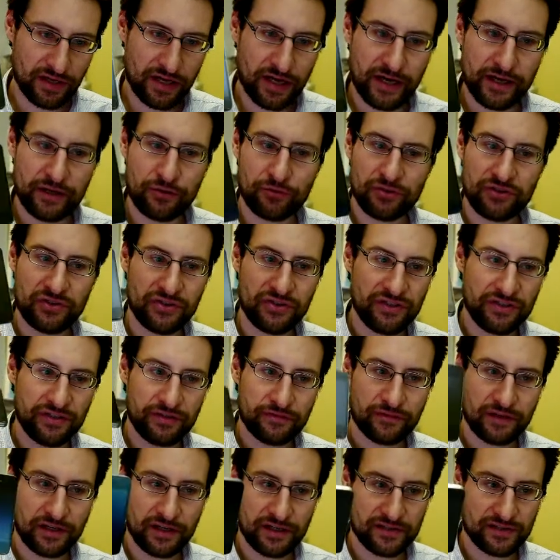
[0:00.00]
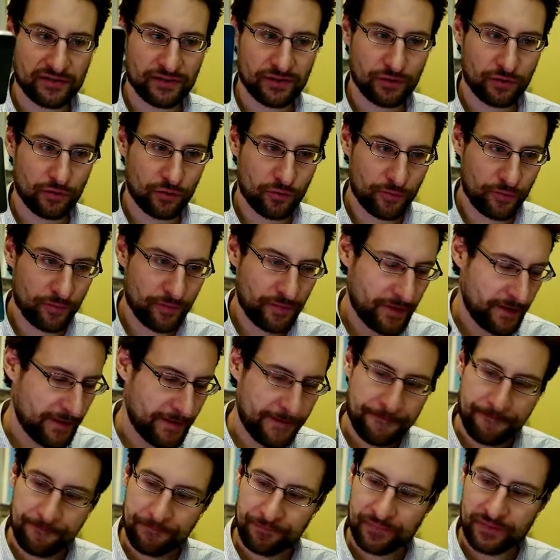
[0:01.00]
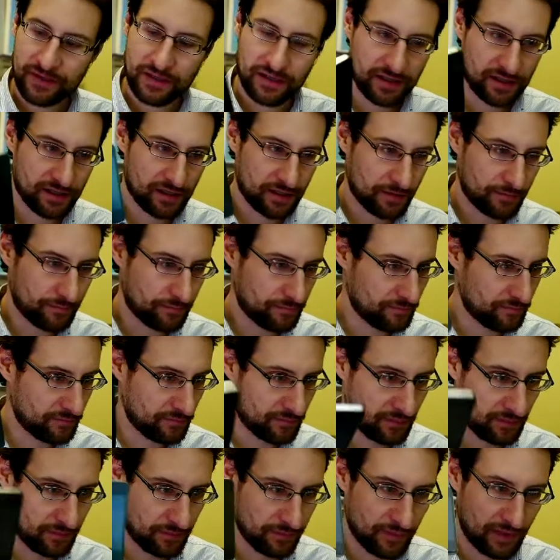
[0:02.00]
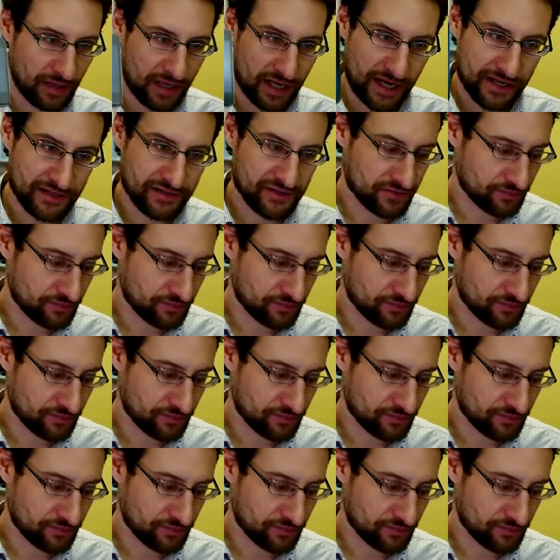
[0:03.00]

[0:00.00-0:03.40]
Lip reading: IoT device, home light